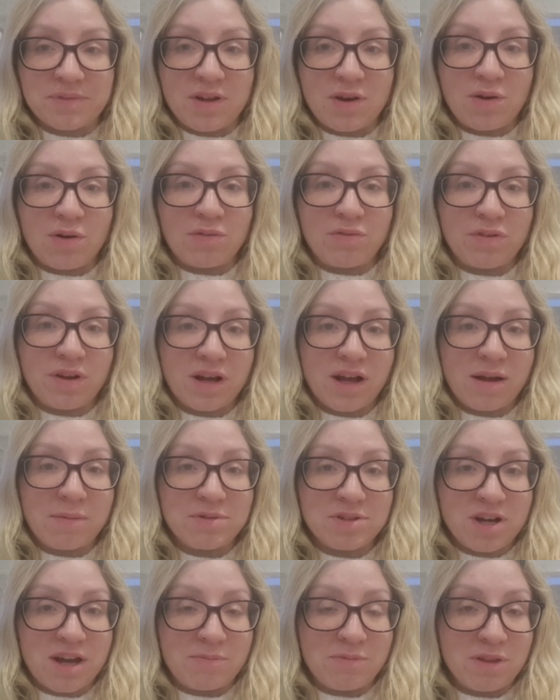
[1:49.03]
of Come
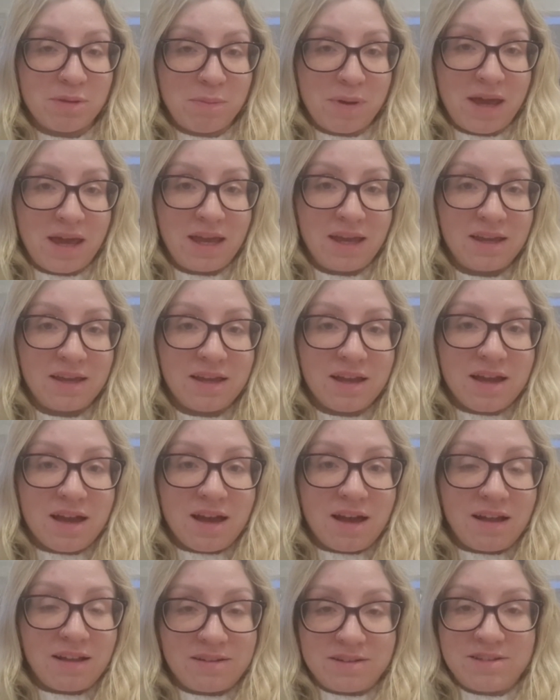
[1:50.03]
Dine With Me
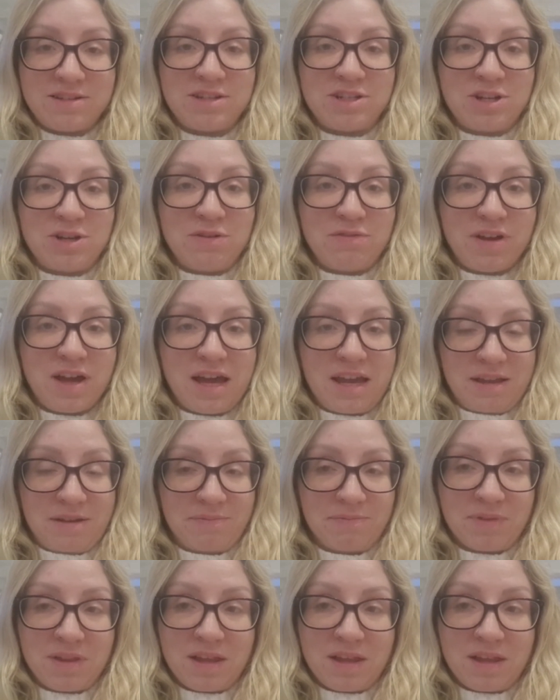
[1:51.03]
under the duvet.